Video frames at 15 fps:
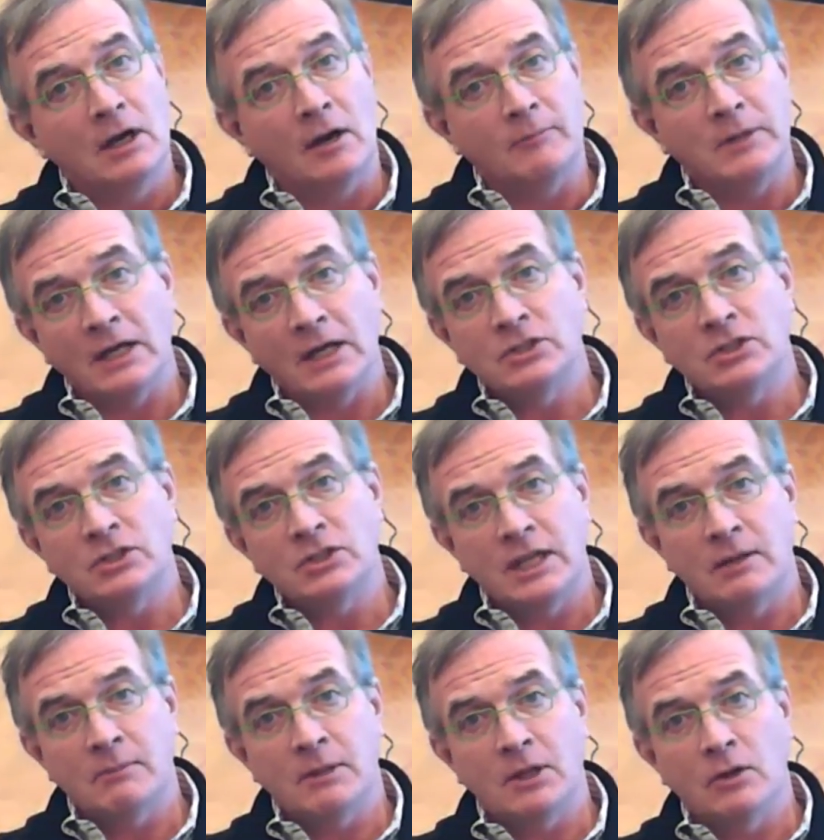not just
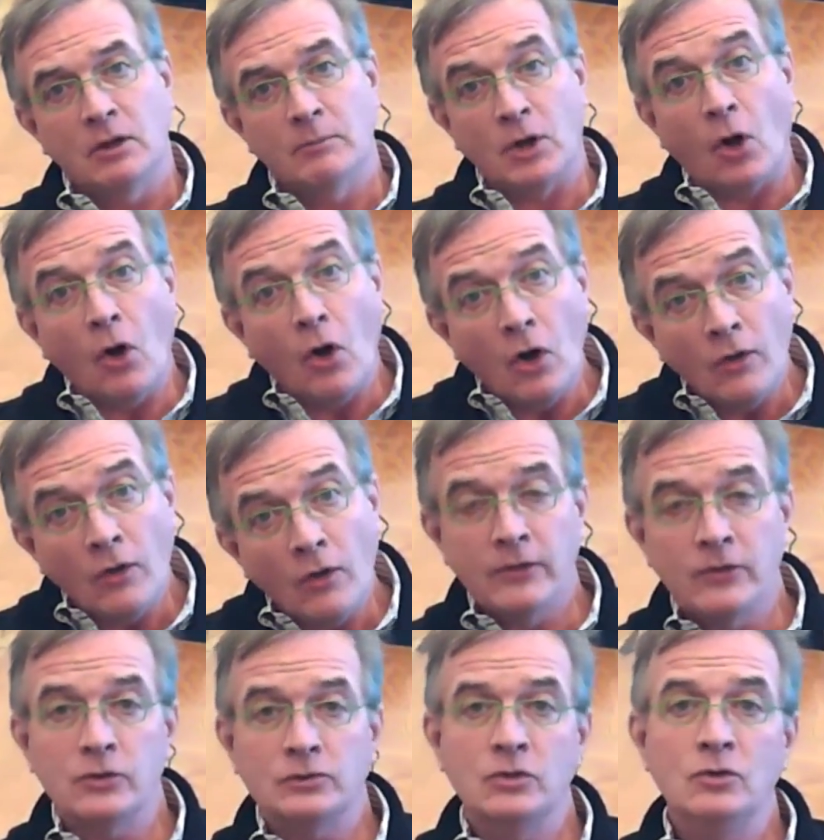AML, but all the
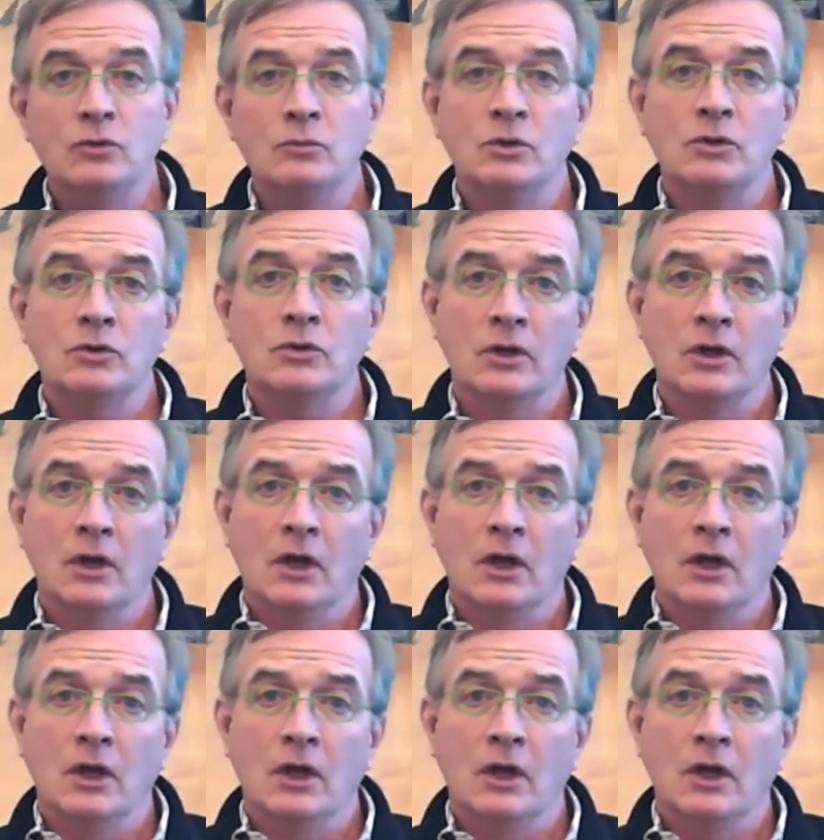other tumors